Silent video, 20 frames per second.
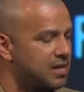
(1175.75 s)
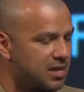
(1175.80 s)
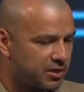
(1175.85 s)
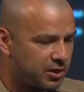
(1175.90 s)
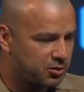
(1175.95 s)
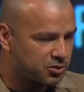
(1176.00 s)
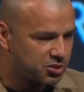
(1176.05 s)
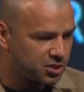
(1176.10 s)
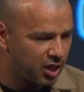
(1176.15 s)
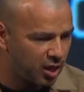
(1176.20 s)

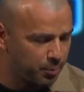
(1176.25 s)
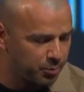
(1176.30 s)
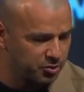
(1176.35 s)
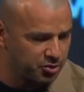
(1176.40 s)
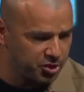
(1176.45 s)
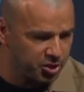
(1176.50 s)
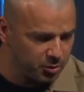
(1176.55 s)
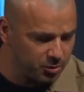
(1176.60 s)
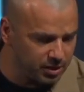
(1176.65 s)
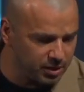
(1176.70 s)
There's an
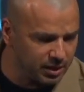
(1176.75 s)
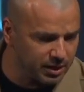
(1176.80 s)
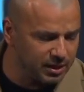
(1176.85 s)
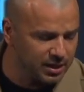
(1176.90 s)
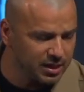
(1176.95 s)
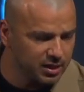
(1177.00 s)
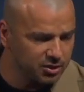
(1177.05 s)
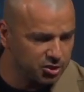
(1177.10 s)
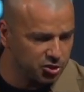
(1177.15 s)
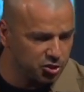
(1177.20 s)
opportunity
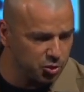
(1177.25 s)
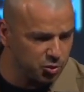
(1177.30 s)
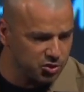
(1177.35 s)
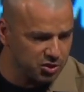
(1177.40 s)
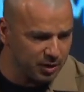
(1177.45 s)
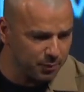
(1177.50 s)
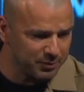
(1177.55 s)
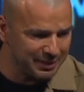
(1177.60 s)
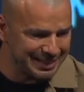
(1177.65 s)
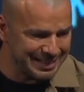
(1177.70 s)
to do
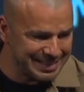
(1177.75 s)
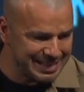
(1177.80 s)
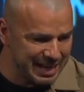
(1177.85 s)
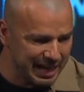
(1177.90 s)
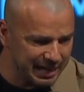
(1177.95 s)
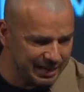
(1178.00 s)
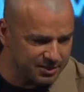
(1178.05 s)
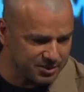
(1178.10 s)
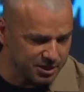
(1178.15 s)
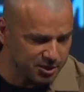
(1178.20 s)
something
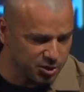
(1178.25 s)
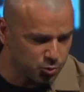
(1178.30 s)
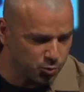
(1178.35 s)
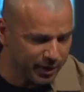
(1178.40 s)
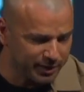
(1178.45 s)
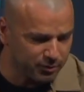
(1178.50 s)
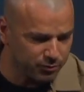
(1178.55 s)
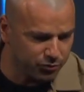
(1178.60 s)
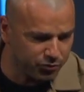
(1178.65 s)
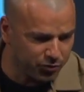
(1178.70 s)
nice. It's
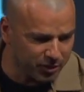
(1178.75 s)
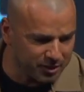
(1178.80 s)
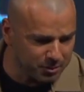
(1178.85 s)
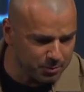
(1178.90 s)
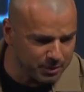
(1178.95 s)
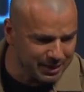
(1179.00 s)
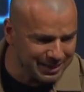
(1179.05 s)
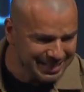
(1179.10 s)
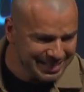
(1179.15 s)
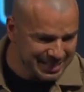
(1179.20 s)
right in front of
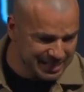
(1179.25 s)
me.